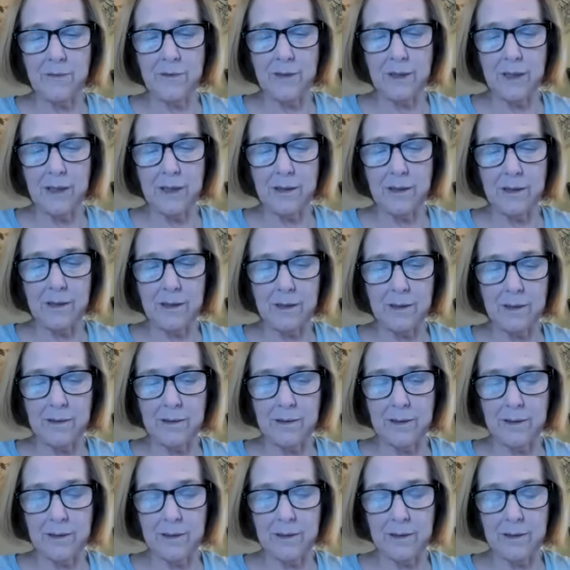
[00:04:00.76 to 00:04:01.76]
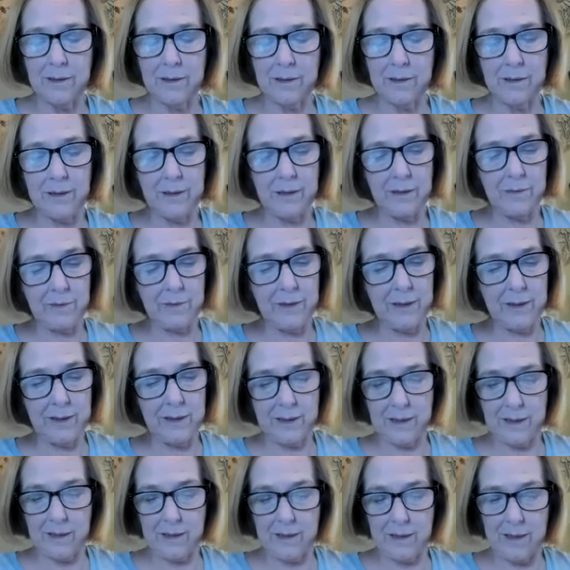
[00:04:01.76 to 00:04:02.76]
I've got
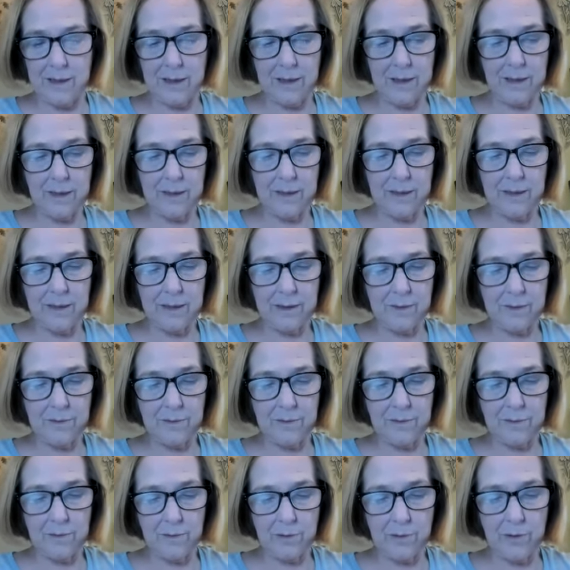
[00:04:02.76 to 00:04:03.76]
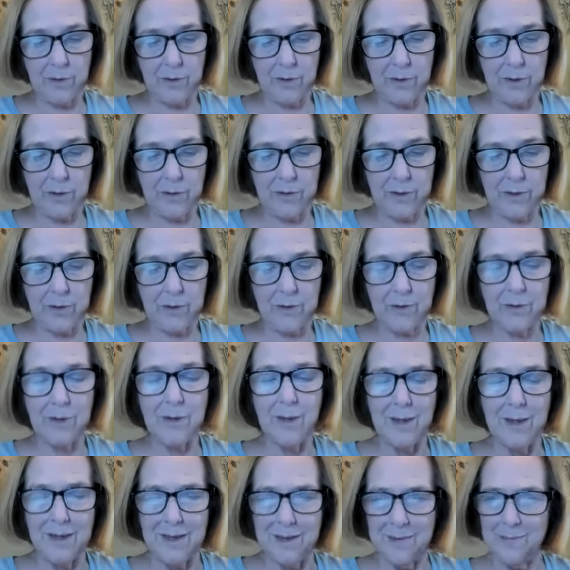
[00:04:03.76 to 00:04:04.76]
earrings and necklace from her that
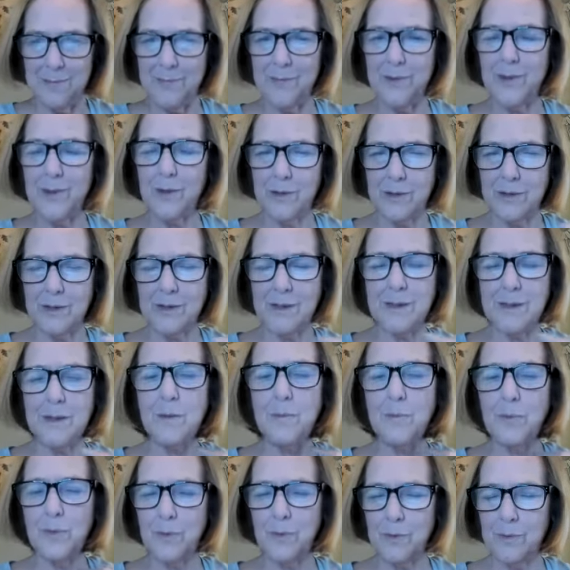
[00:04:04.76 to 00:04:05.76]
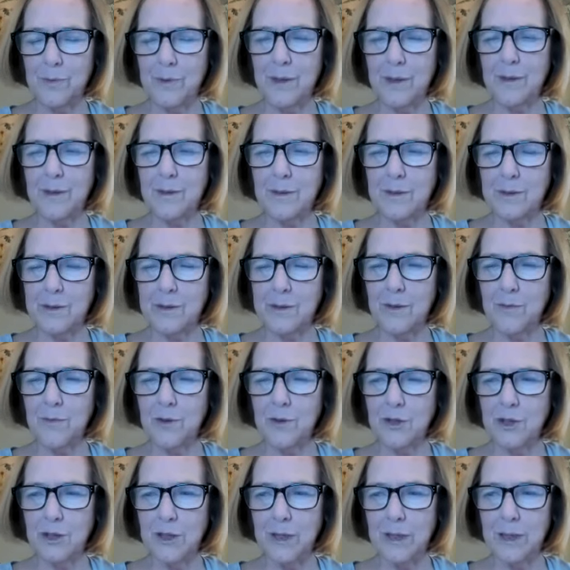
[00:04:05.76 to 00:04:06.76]
they're just simple, like a
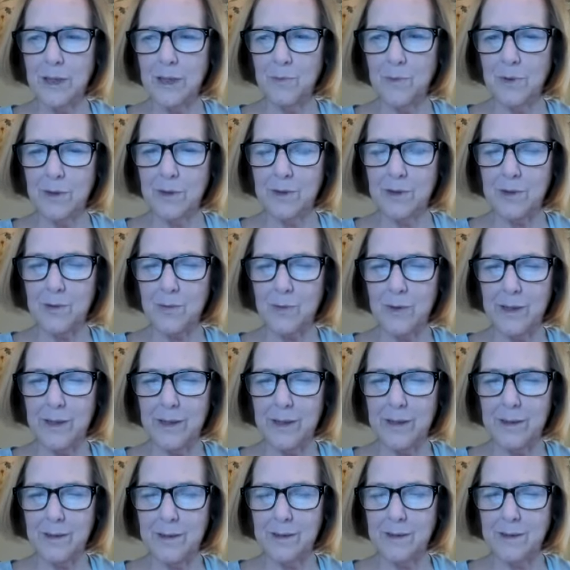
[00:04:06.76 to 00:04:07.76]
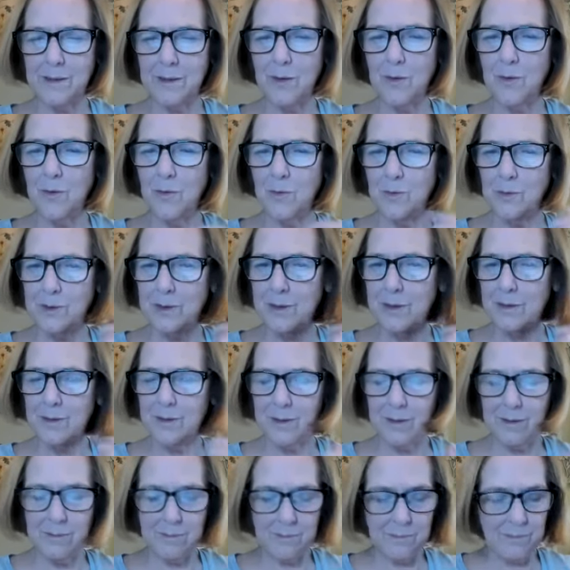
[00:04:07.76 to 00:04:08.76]
silver chain with 3 stones, and
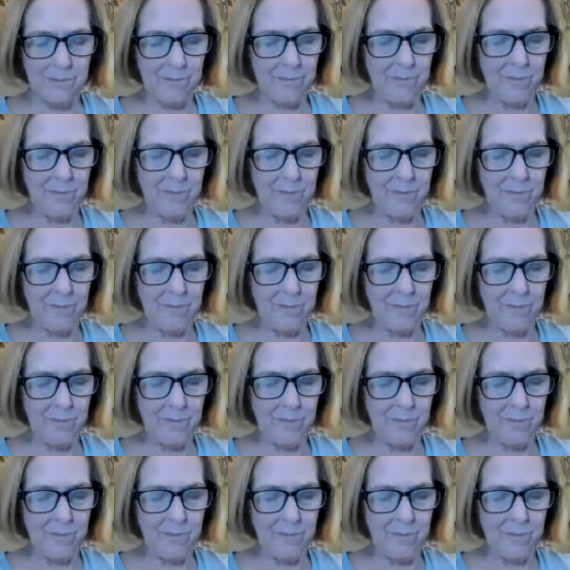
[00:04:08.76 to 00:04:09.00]
then